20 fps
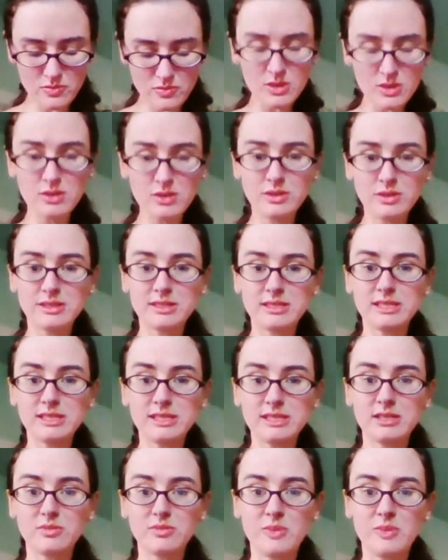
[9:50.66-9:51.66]
you can
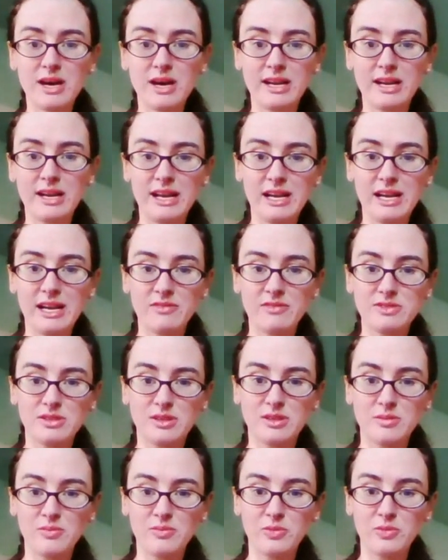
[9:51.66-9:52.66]
see I kind of have
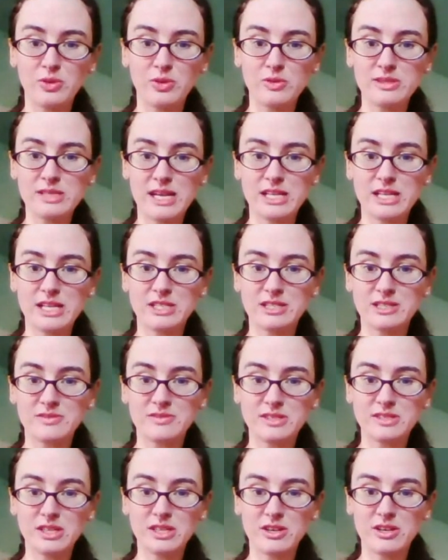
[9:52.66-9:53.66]
some loose edges of
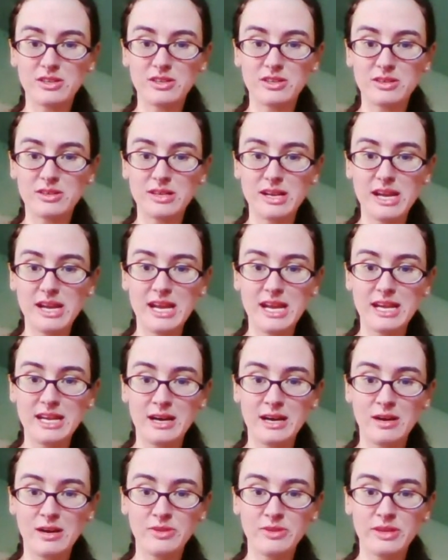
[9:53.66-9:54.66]
sticker hanging
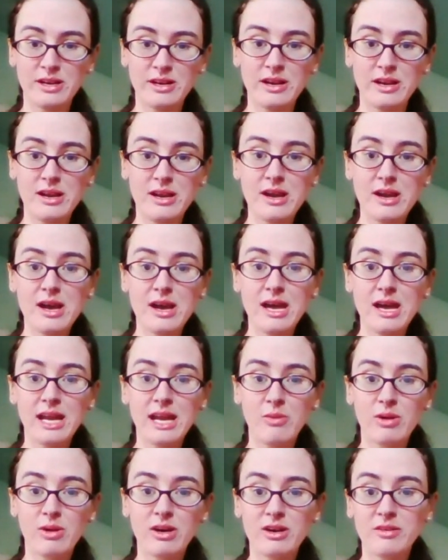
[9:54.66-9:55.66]
out there. I
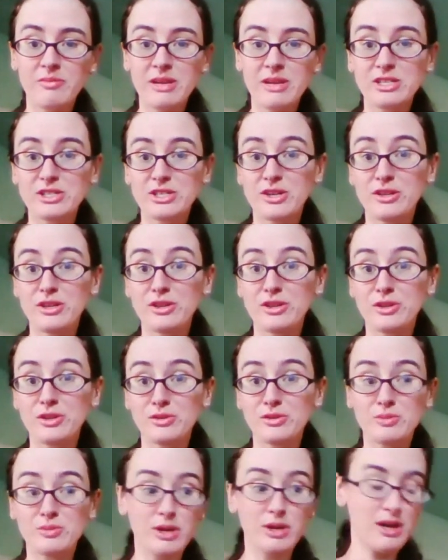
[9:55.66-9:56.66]
wanted to make sure that
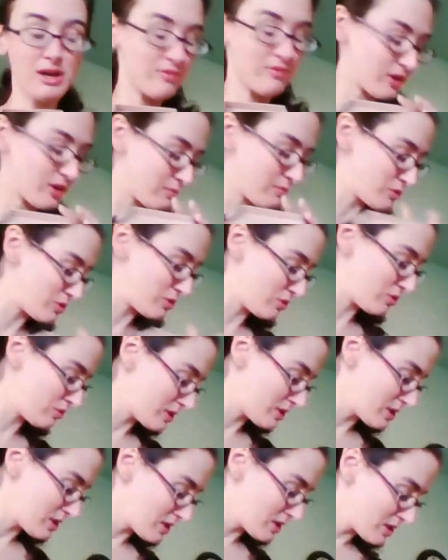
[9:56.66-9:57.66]
those were covered up too.
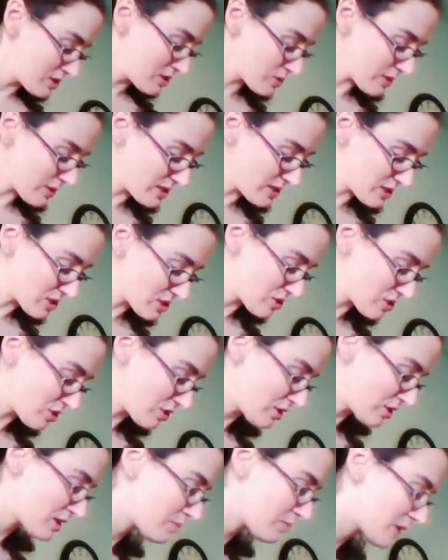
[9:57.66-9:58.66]
So I just took